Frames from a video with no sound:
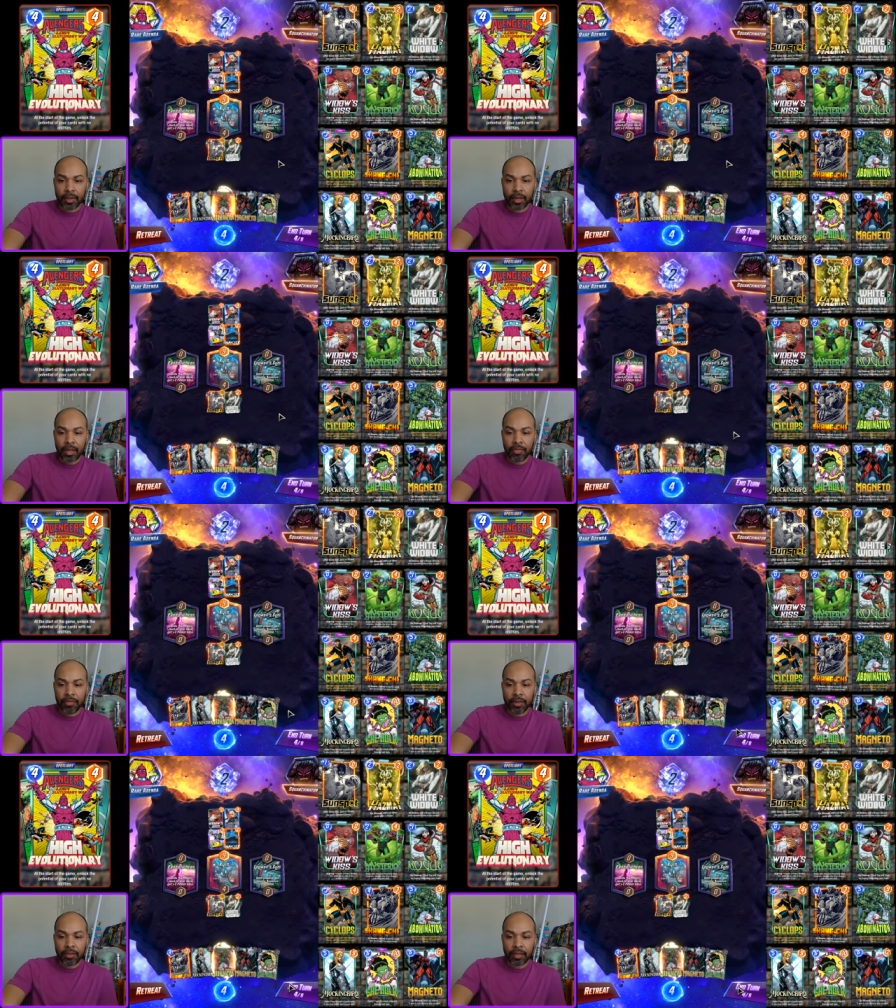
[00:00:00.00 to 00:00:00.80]
And I
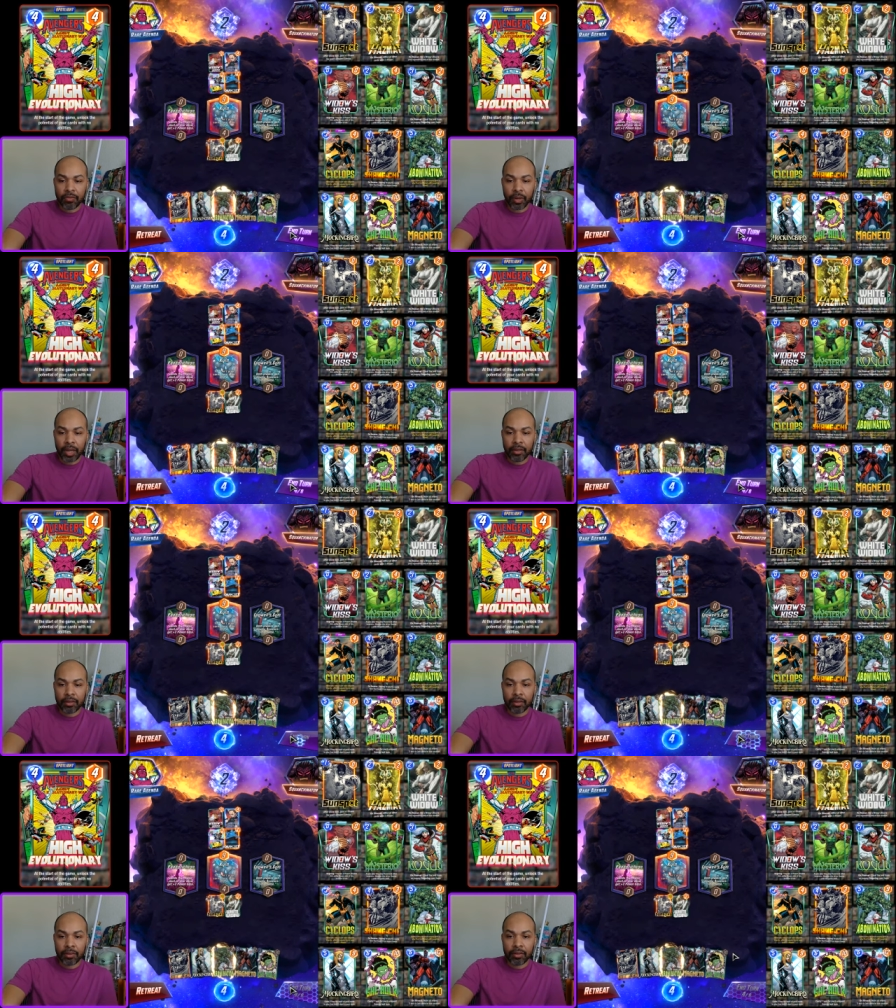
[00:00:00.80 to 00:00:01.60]
think that's what I
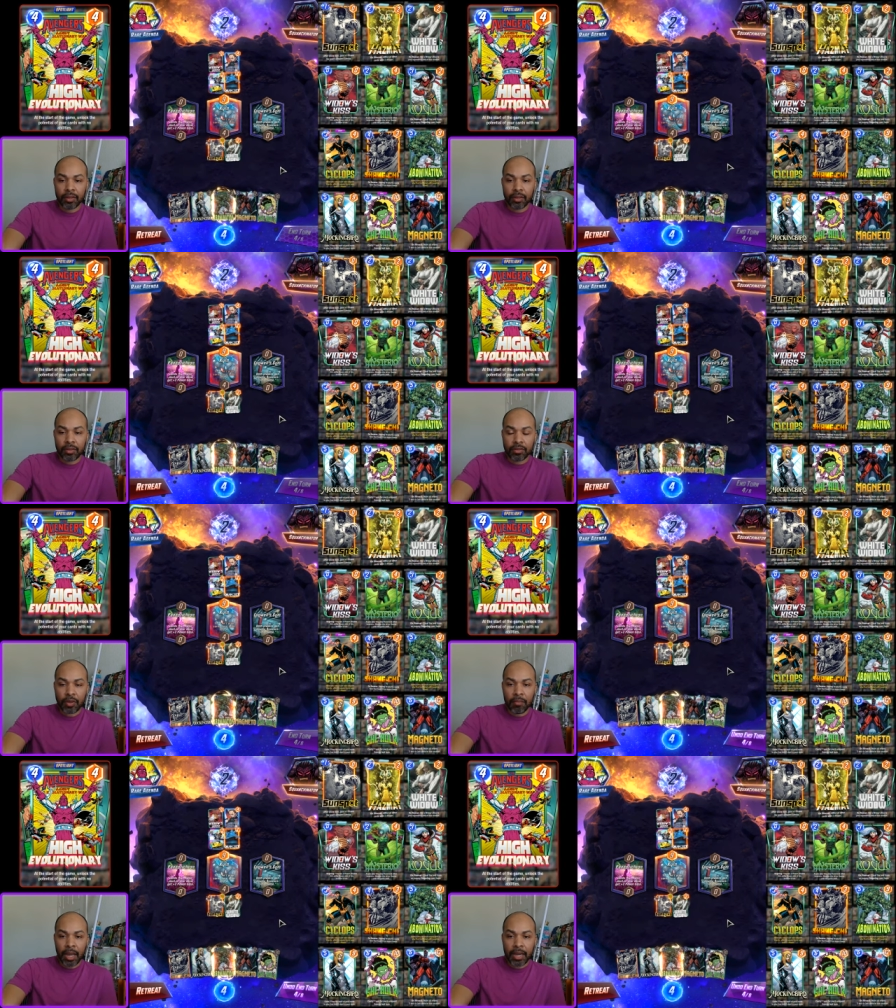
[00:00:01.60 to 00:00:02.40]
do.
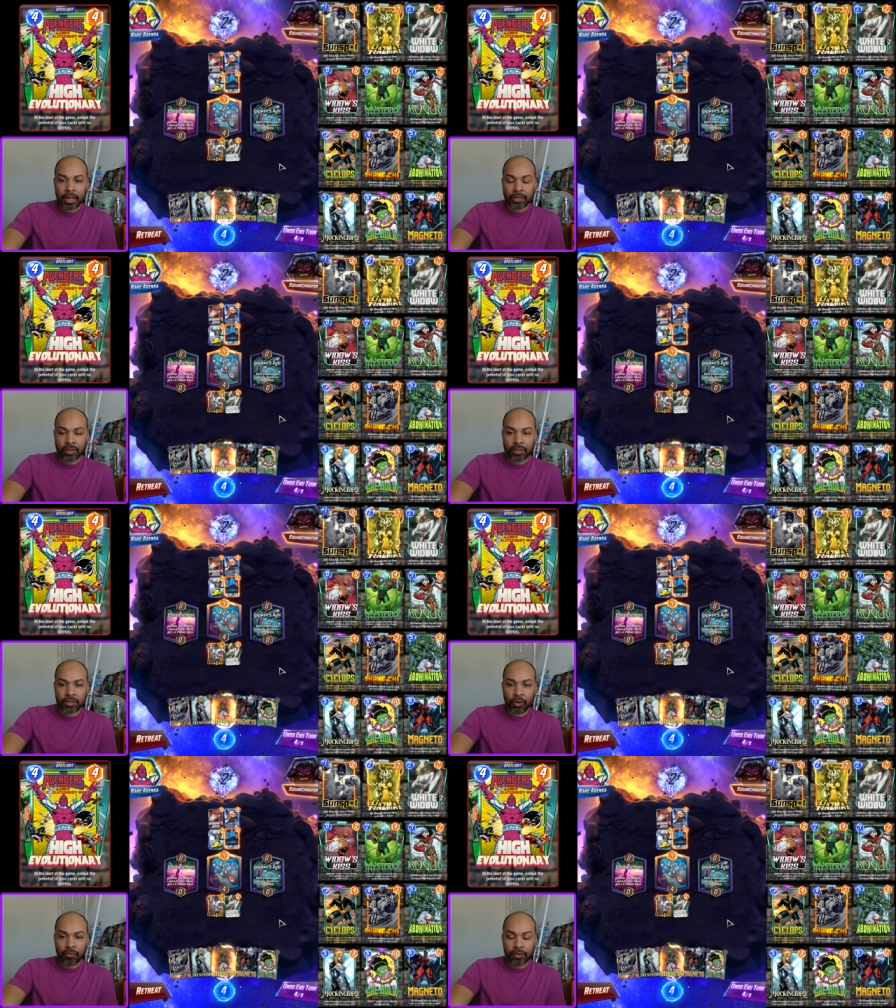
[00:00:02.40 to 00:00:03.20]
So I might actually
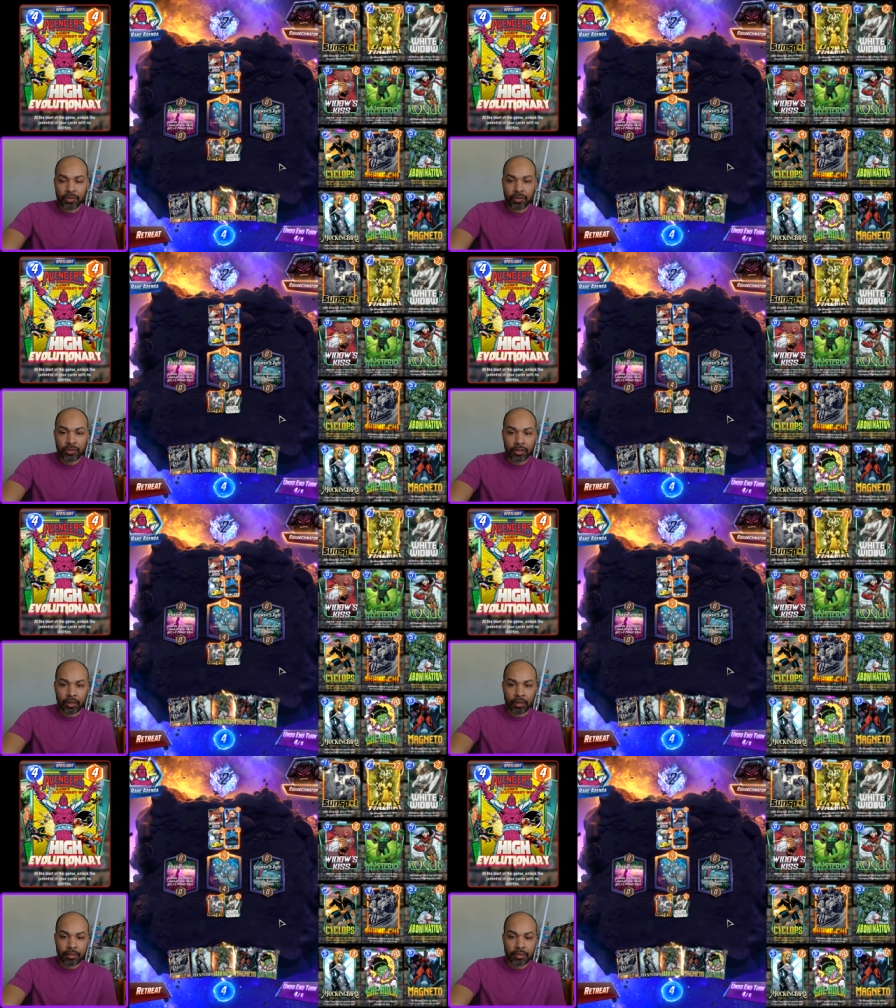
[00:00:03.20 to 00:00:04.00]
soak for two
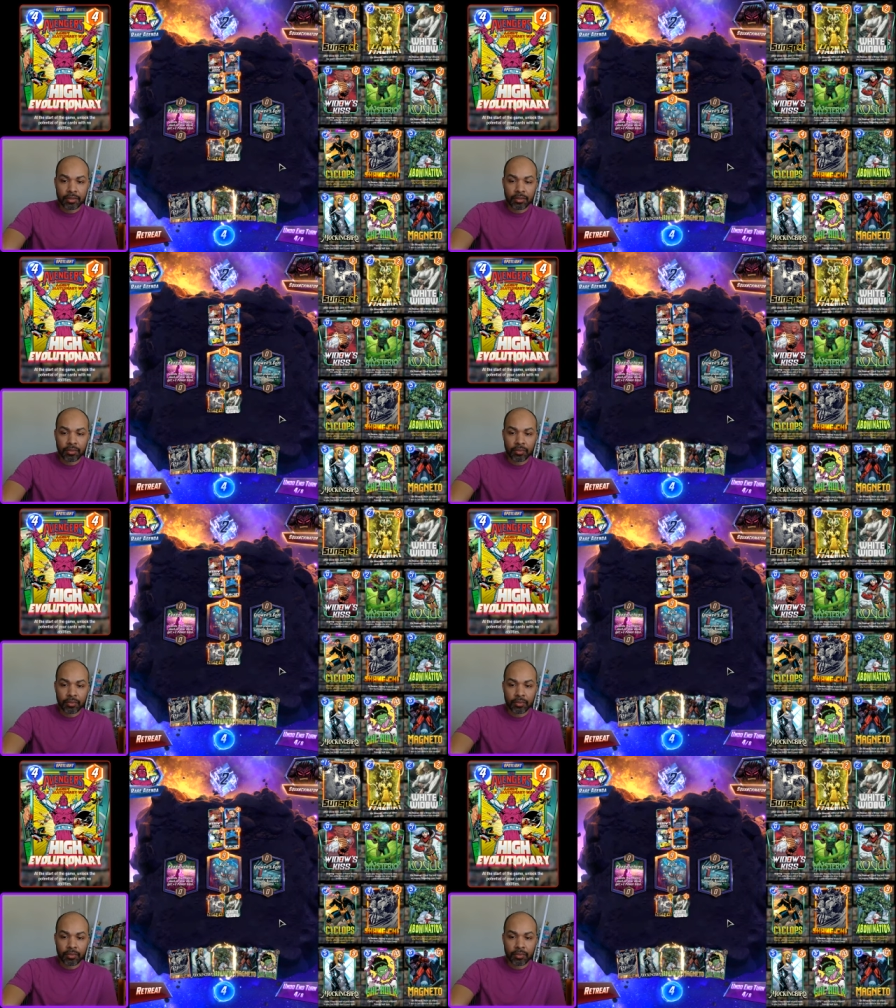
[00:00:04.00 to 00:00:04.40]
turns.